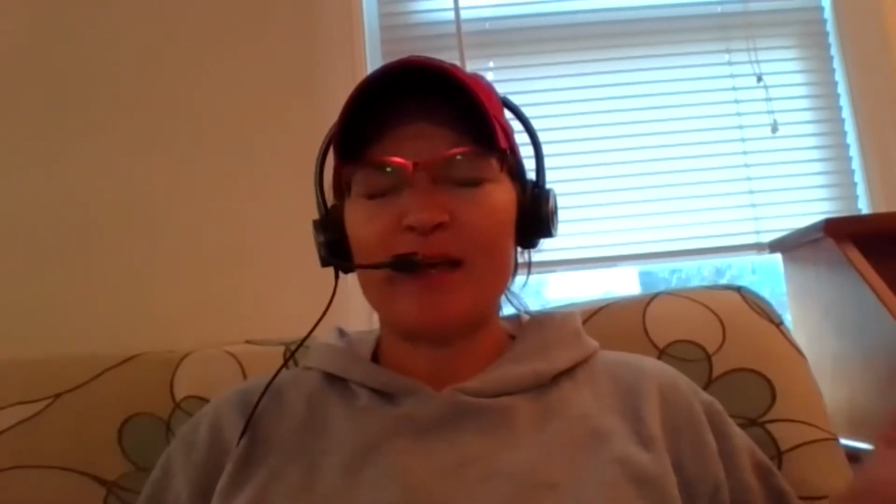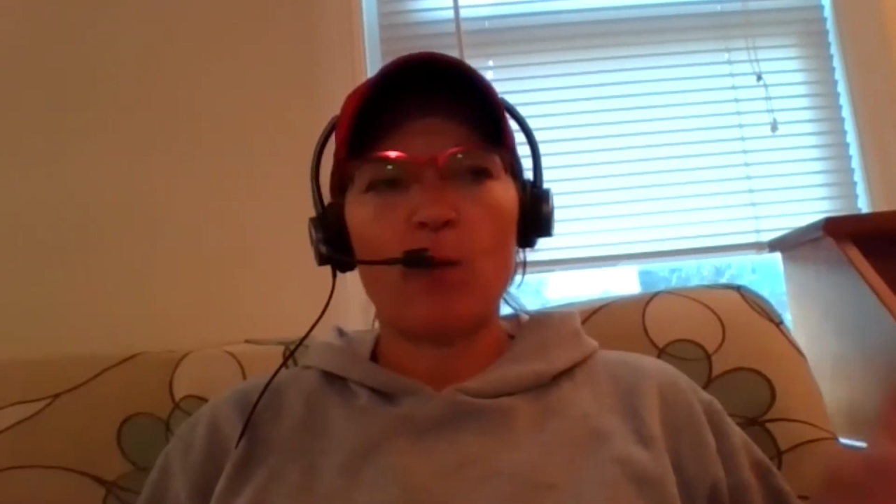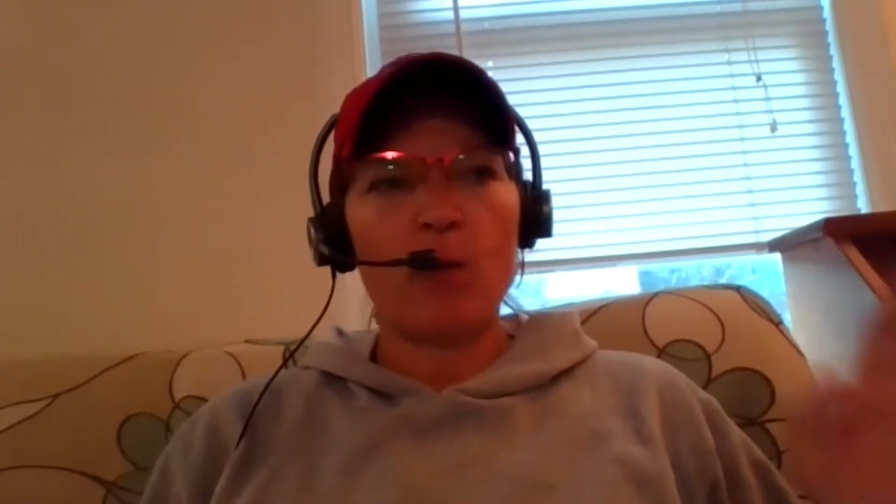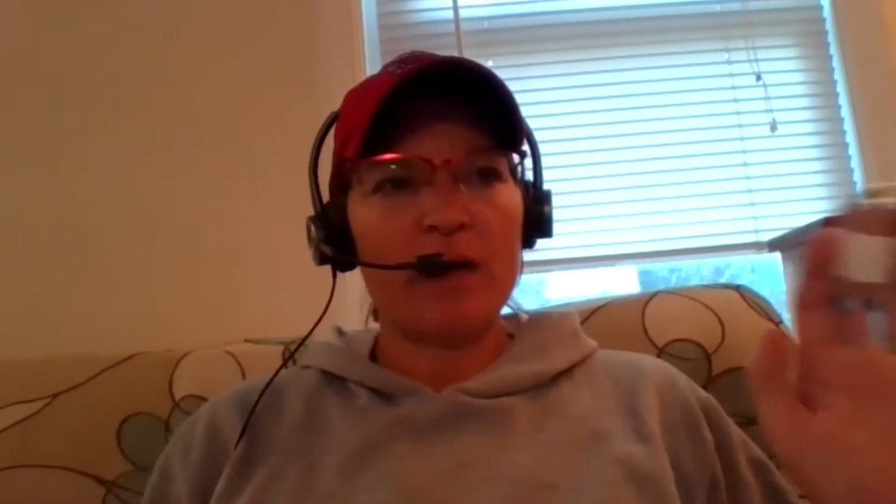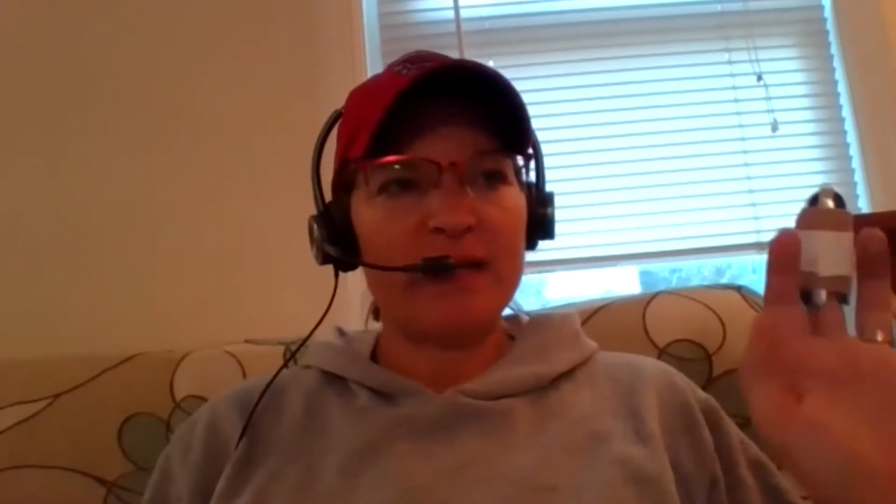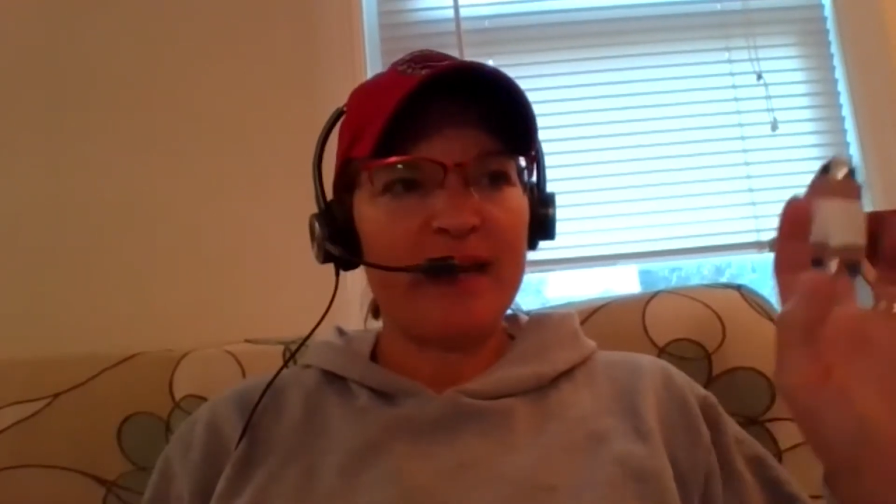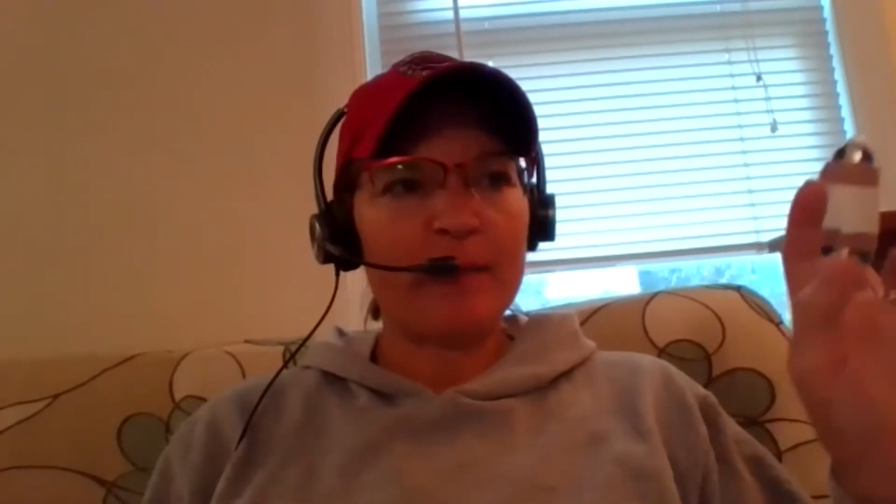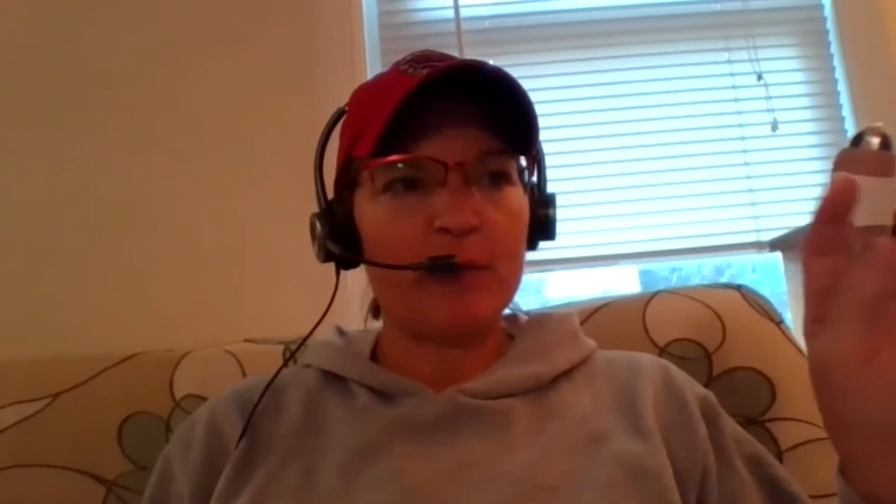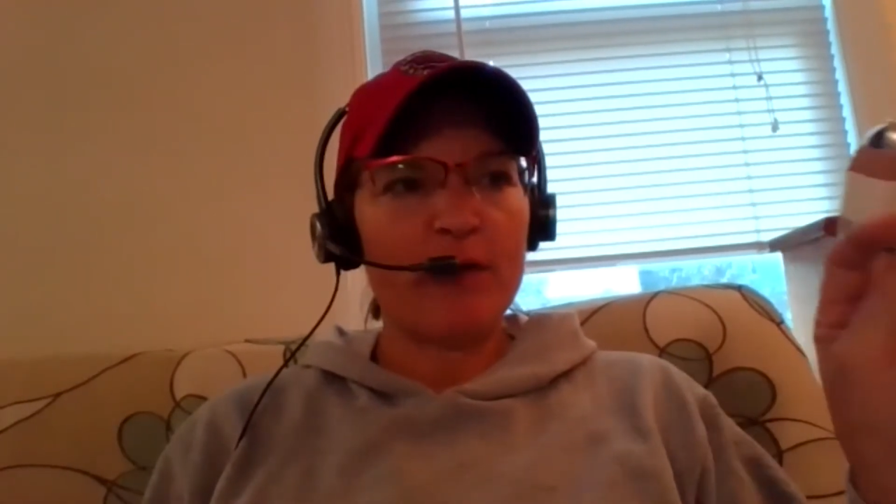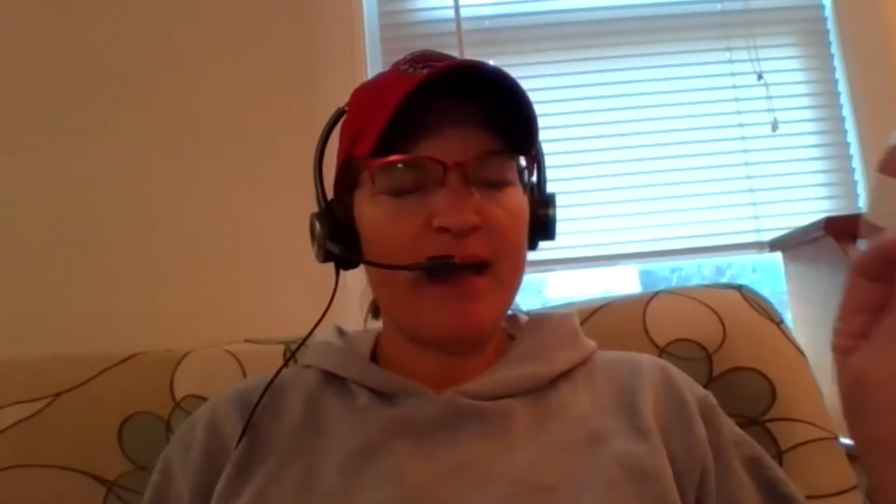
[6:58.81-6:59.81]
and one
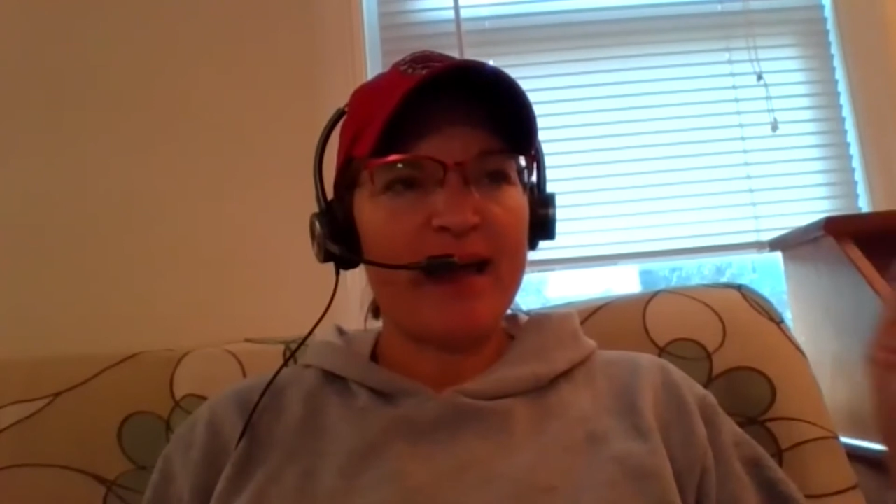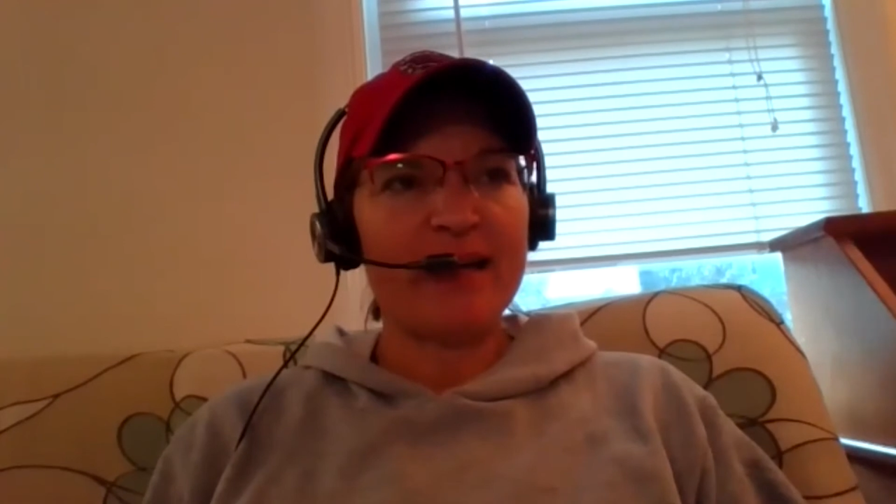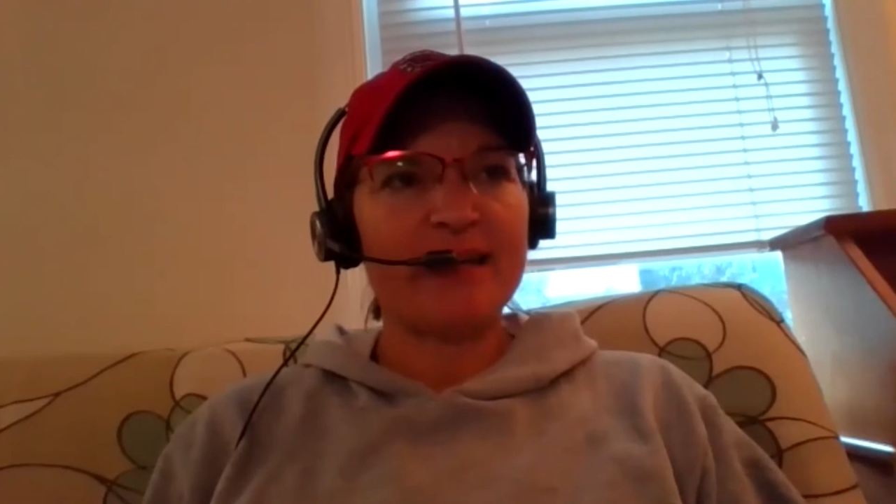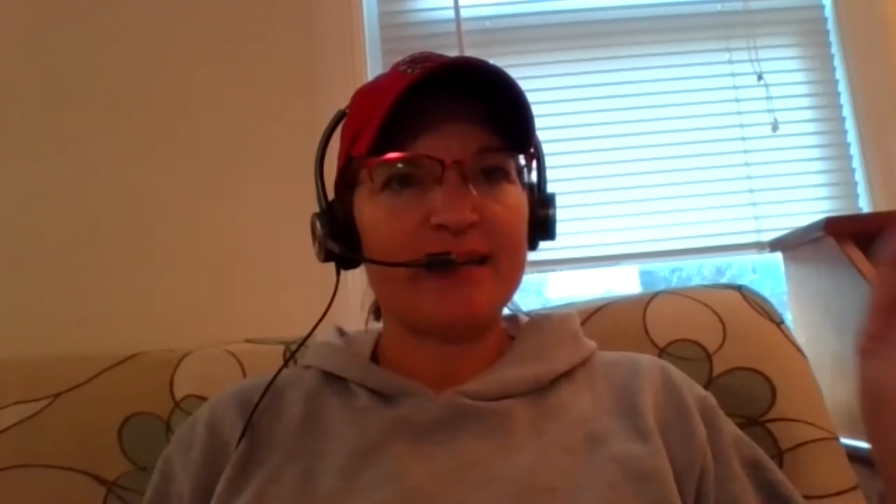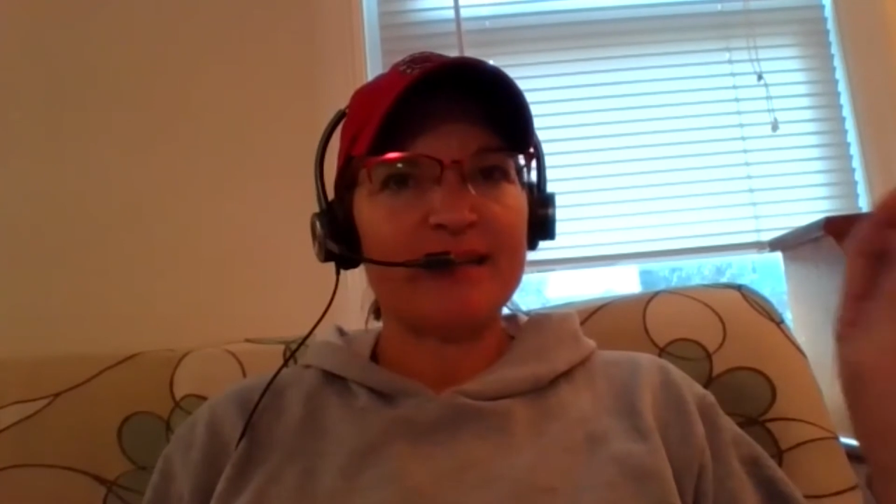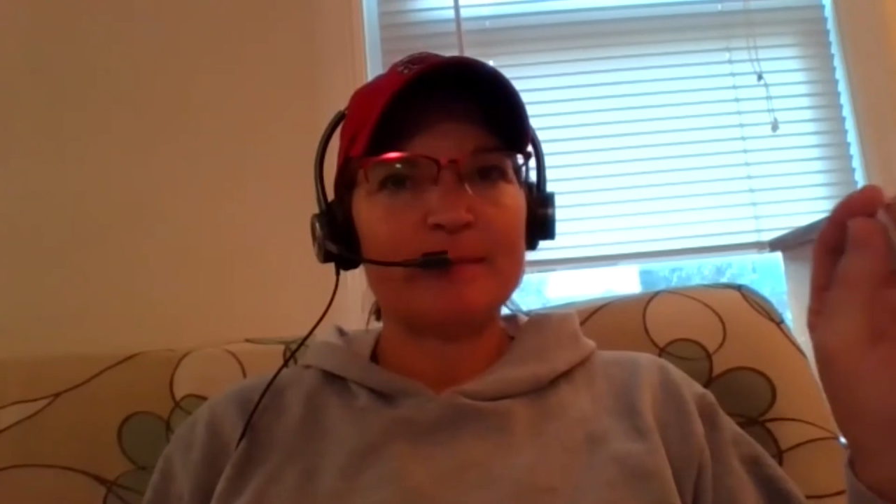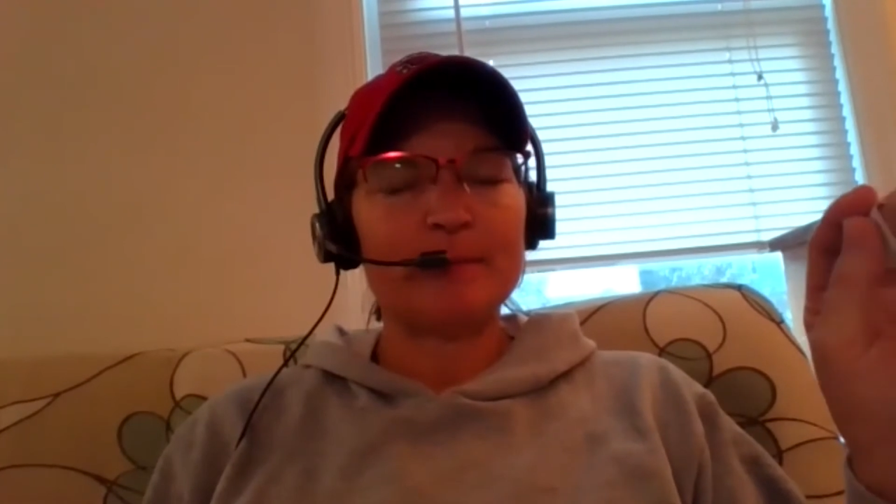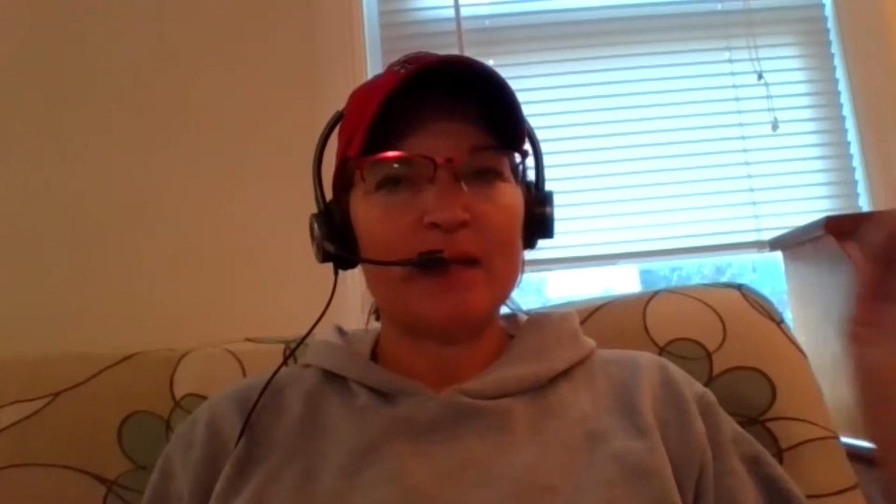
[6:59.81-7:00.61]
neighbor had a